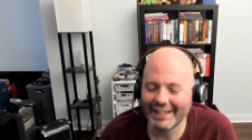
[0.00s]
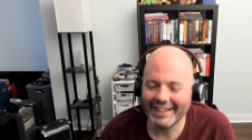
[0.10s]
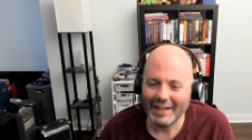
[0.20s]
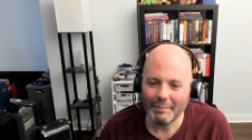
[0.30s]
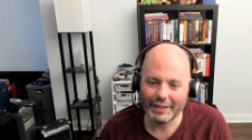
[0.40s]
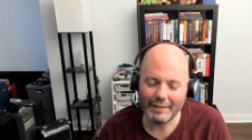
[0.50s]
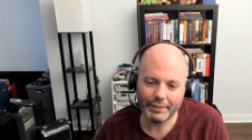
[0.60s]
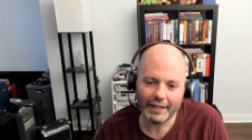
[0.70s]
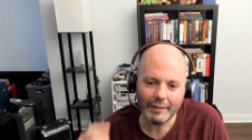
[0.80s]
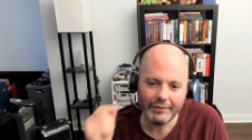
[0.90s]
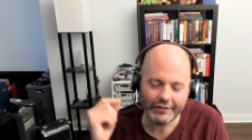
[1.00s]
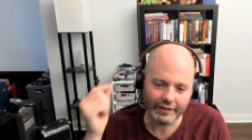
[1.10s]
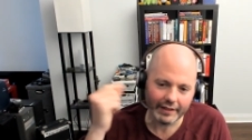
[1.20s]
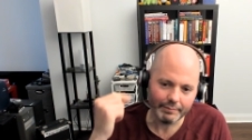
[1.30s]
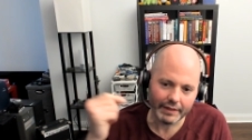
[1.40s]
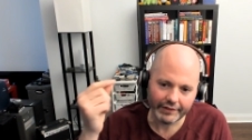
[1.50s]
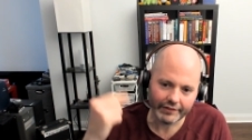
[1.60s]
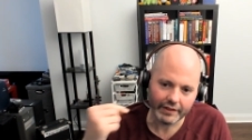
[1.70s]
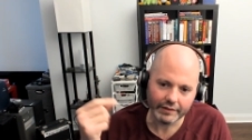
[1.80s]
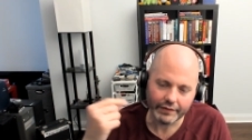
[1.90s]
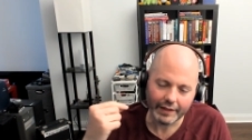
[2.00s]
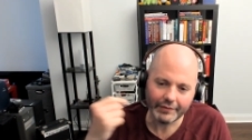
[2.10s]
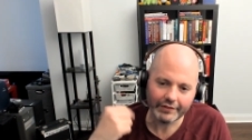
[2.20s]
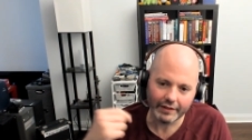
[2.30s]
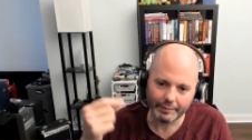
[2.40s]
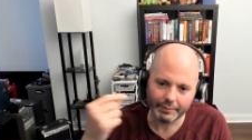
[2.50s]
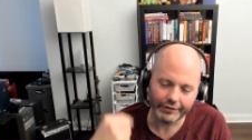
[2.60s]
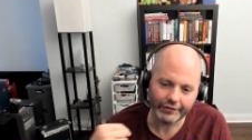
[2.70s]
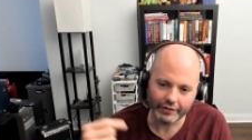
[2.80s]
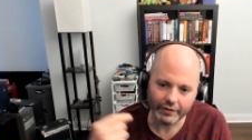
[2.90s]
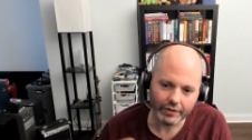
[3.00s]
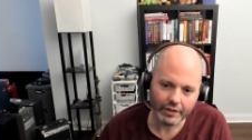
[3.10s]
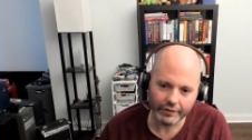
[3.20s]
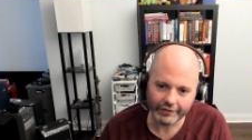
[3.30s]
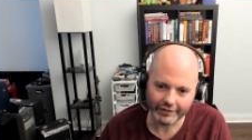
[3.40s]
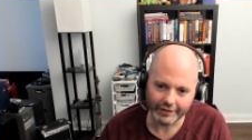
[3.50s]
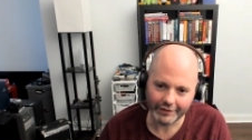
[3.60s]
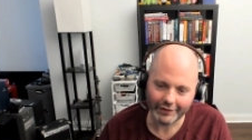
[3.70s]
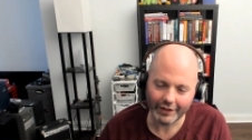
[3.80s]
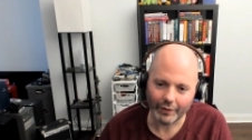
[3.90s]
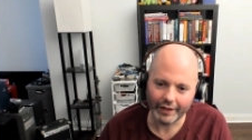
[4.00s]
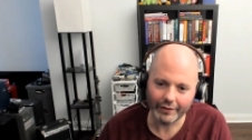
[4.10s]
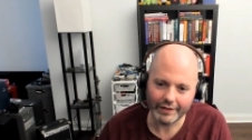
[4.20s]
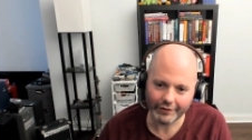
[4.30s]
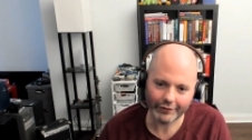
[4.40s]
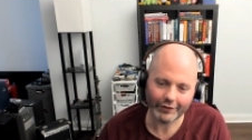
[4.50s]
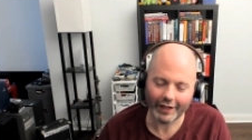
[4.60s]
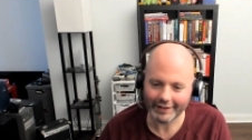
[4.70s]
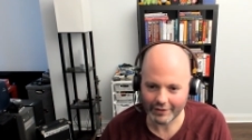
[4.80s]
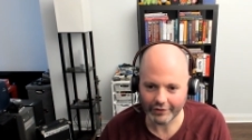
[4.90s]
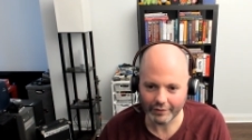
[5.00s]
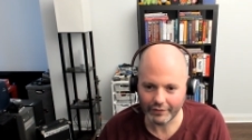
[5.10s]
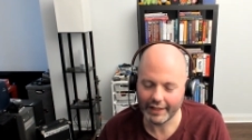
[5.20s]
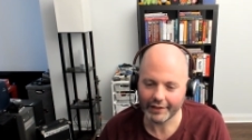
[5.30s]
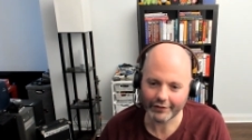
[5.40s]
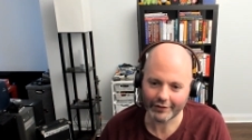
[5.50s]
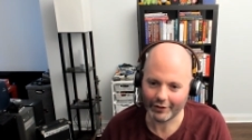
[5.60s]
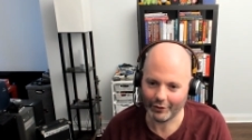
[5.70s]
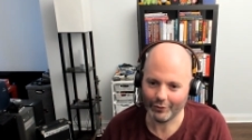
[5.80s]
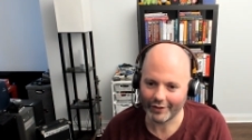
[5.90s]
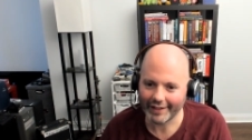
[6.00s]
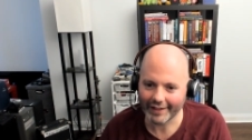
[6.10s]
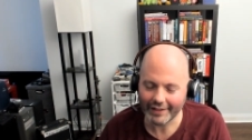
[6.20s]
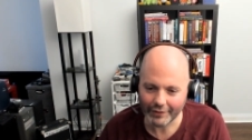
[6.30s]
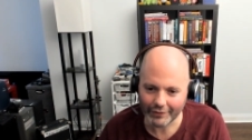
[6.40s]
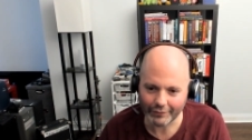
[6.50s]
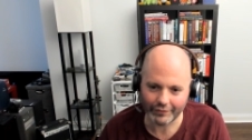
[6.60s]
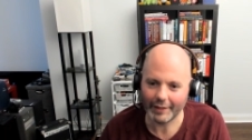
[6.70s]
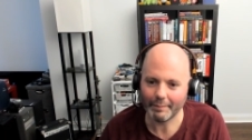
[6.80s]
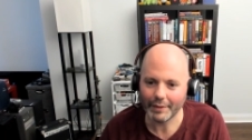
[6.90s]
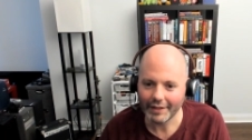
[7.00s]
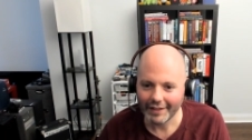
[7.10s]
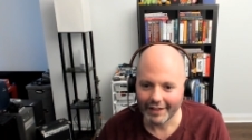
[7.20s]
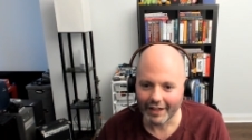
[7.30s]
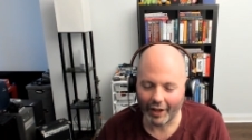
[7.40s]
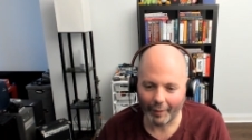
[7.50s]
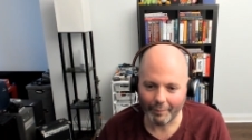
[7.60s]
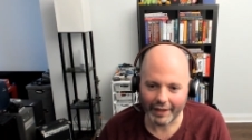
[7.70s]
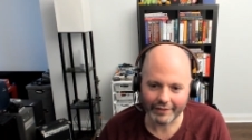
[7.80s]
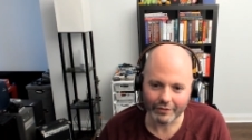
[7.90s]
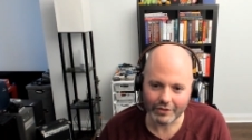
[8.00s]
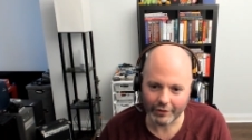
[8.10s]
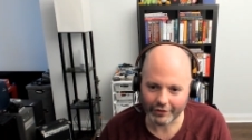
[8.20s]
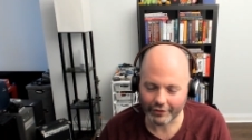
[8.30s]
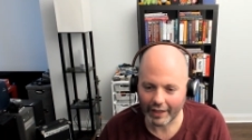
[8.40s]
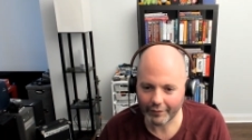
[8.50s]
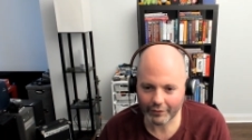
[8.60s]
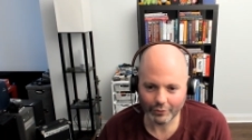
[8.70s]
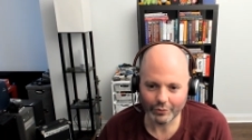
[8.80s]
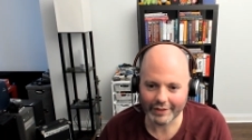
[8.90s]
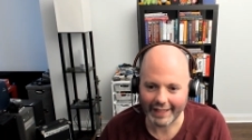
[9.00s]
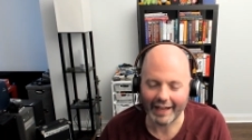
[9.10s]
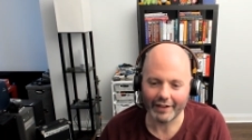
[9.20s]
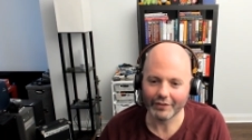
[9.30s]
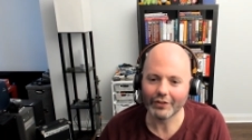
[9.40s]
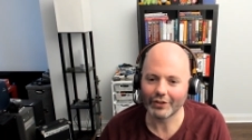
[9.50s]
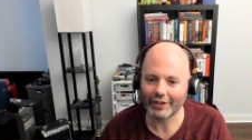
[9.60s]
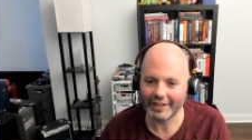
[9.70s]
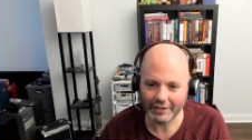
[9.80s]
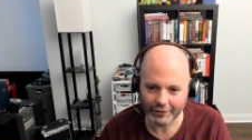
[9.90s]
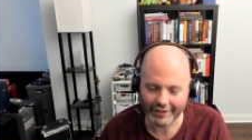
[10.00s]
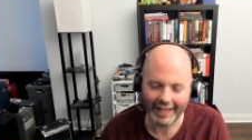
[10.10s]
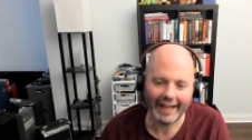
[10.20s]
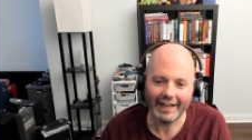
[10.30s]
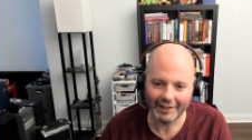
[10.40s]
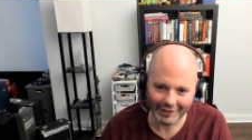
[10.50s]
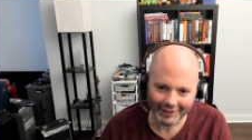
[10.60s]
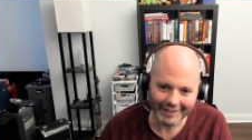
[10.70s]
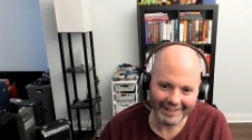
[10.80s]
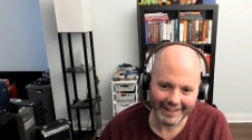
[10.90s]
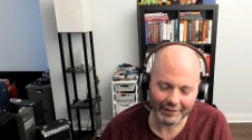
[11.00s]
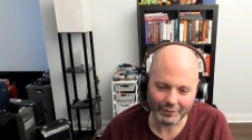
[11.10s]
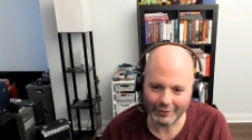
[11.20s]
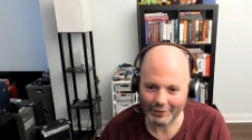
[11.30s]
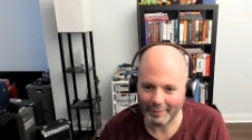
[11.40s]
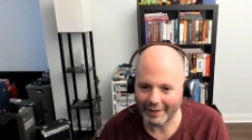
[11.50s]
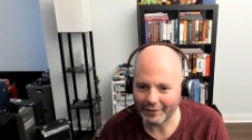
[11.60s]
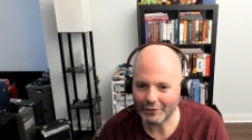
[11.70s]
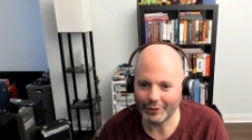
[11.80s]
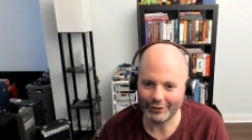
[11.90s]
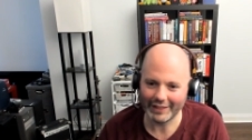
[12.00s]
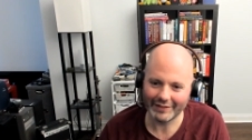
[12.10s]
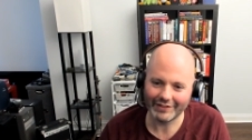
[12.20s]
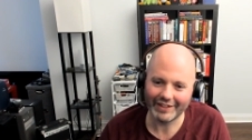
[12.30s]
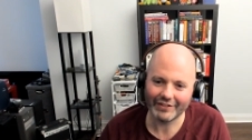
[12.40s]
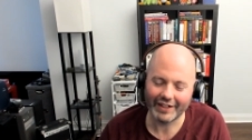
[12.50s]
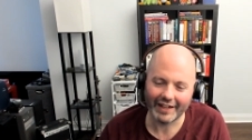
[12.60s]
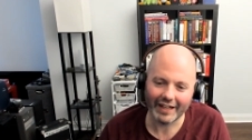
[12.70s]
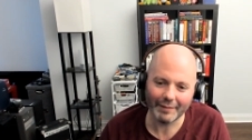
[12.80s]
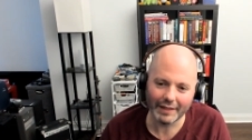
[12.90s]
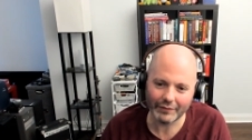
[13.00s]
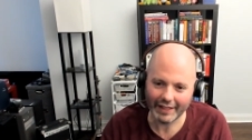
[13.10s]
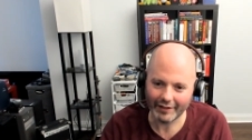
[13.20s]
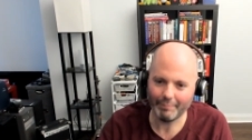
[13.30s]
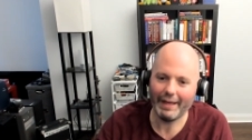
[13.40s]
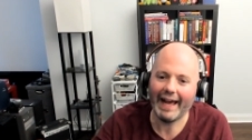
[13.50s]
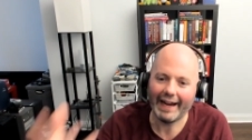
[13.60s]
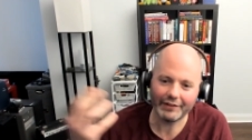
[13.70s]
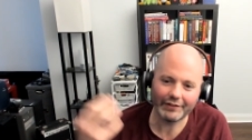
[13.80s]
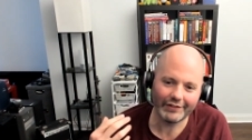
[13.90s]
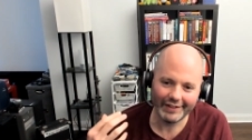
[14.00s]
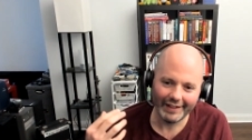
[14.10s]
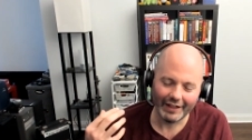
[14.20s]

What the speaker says: But I'm still in myself. I'm still a person who uses, I only just started using VS Code, right? I use Vim. I don't use a graphical calendar. I use Cal, as we were talking about on Twitter the other day, right? I'm living in the past.